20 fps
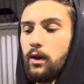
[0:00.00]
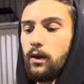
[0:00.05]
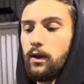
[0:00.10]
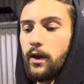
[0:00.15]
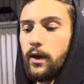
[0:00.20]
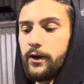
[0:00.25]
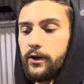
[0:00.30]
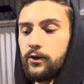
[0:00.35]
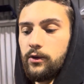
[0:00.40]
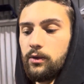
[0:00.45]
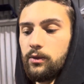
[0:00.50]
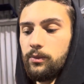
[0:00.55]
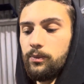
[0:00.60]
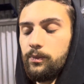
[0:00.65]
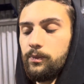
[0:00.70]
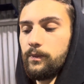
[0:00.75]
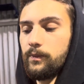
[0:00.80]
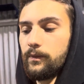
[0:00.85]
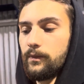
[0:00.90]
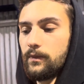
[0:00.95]
and, you know,
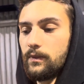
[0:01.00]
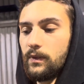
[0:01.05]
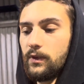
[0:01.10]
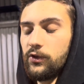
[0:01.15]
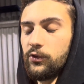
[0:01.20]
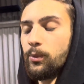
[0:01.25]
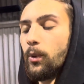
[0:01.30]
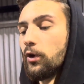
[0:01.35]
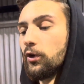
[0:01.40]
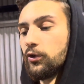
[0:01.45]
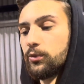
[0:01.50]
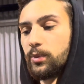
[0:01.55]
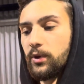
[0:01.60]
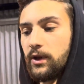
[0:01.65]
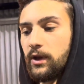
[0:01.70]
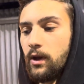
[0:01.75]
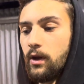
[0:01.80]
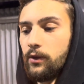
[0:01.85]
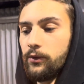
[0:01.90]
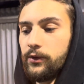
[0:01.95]
this motor's pretty
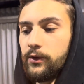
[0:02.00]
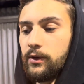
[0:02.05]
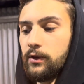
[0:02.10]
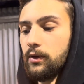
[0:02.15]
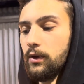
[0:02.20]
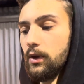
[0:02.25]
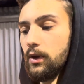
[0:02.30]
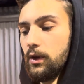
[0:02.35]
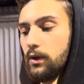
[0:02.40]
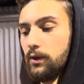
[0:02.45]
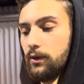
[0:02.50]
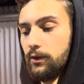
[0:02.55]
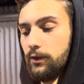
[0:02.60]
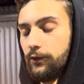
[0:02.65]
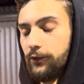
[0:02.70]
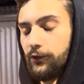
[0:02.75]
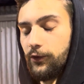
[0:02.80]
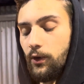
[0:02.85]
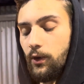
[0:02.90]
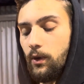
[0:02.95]
healthy.
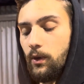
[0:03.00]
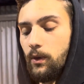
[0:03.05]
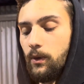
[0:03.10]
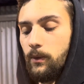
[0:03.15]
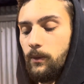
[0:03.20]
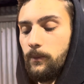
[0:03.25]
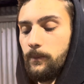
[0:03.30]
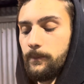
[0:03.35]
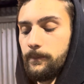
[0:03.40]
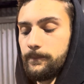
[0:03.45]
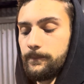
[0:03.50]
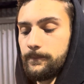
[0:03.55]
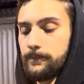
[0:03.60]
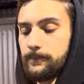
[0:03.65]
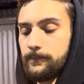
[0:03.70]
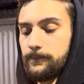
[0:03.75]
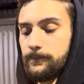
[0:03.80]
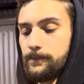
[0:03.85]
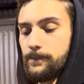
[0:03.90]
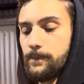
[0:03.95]
So
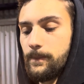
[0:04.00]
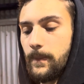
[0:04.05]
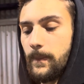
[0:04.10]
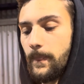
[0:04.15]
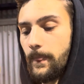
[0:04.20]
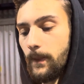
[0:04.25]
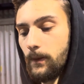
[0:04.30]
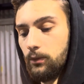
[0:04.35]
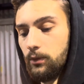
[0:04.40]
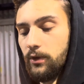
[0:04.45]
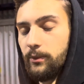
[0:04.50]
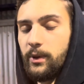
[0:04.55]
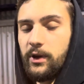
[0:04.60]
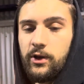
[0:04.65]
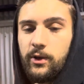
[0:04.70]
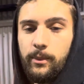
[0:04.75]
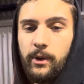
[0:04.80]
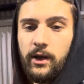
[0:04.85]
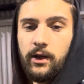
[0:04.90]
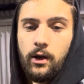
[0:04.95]
really been
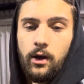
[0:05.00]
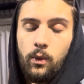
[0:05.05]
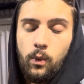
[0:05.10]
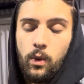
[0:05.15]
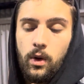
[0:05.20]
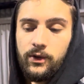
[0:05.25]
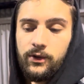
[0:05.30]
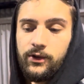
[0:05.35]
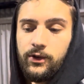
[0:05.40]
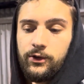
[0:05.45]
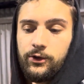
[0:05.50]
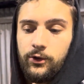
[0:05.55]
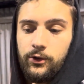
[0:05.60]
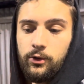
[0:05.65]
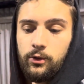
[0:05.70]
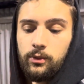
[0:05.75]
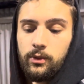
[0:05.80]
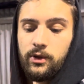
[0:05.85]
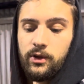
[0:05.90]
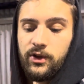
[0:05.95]
debating on what to
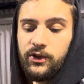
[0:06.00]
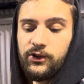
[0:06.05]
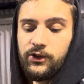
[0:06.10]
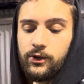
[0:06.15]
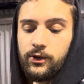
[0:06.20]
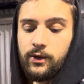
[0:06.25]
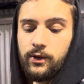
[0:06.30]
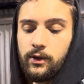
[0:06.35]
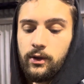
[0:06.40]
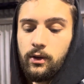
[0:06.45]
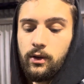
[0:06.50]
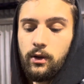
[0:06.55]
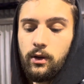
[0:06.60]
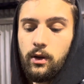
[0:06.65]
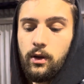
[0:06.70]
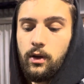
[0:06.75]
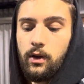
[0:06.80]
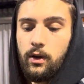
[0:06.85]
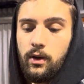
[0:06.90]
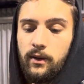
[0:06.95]
do realistically.
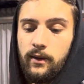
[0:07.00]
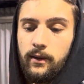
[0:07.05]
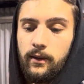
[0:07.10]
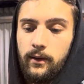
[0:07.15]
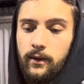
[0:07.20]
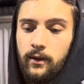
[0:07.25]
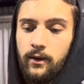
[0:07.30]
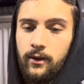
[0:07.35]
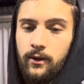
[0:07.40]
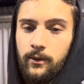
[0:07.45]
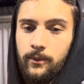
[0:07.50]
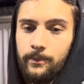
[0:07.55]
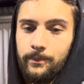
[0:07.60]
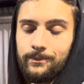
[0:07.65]
I